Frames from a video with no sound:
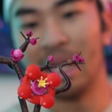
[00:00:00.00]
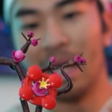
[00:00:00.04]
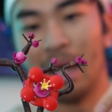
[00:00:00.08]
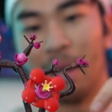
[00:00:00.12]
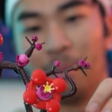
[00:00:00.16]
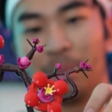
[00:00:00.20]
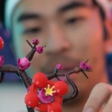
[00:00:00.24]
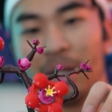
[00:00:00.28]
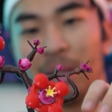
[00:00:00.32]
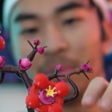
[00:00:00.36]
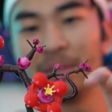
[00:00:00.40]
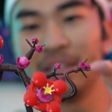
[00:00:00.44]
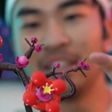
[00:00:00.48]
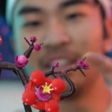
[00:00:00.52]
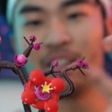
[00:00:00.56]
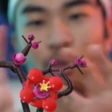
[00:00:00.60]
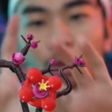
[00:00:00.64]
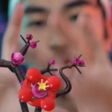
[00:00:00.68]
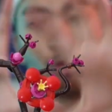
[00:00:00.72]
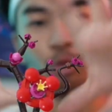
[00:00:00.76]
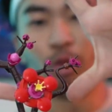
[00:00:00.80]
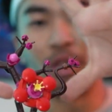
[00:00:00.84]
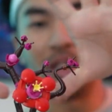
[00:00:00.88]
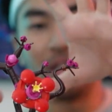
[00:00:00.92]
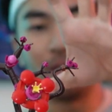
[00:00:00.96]
I'm probably gonna
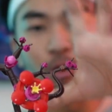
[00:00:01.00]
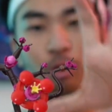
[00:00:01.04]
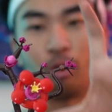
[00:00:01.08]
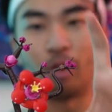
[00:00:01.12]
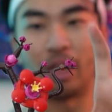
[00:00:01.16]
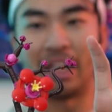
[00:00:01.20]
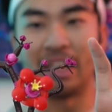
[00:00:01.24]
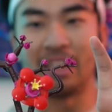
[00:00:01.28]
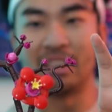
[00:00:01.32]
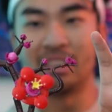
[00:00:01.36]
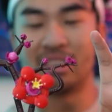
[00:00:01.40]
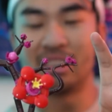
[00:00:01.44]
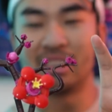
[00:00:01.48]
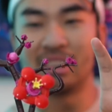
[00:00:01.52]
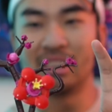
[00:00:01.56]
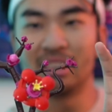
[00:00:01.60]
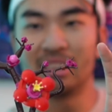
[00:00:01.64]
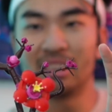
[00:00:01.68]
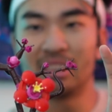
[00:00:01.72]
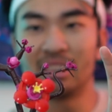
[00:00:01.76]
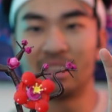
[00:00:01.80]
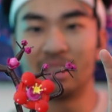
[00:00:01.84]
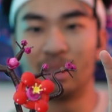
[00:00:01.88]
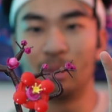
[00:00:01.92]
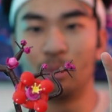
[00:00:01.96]
rearrange
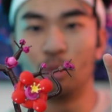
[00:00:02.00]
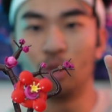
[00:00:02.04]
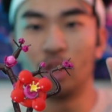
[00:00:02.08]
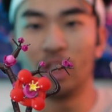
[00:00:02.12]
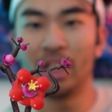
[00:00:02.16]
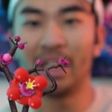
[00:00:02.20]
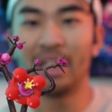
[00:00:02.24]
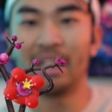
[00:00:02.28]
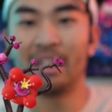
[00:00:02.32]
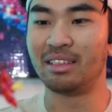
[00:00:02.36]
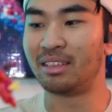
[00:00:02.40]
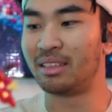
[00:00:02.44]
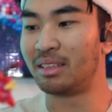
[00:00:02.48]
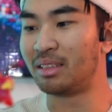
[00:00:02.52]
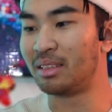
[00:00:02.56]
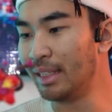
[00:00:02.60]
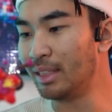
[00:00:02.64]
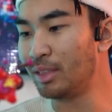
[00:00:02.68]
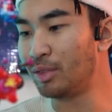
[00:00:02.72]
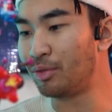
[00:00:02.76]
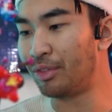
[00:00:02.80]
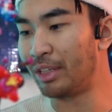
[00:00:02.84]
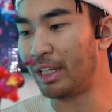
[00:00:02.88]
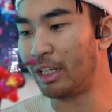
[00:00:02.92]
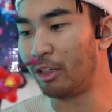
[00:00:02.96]
this some way. It
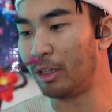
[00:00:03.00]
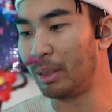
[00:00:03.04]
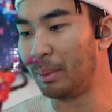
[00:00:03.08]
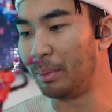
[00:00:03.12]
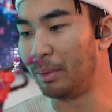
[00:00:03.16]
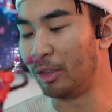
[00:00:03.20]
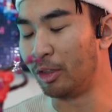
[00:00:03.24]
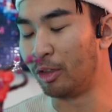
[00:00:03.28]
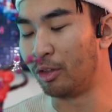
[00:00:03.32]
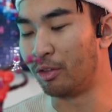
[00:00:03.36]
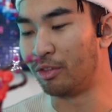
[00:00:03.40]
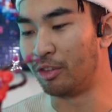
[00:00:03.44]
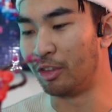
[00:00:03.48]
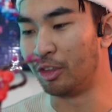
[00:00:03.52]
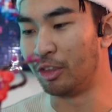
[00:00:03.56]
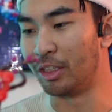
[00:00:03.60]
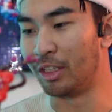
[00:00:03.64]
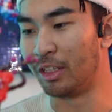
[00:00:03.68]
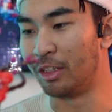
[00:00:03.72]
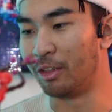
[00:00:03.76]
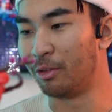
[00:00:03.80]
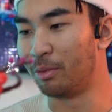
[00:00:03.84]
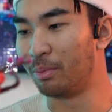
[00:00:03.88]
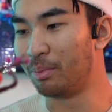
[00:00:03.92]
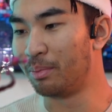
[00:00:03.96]
is very beautiful though.